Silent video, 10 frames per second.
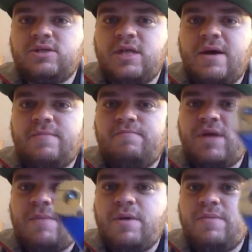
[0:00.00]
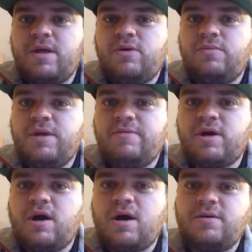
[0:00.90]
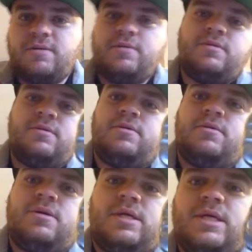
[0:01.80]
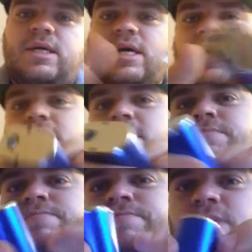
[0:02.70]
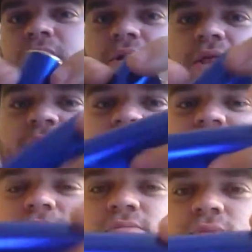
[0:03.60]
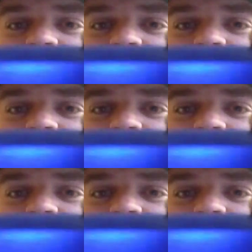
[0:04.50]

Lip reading: So that might be a little bit of a con. Other than that,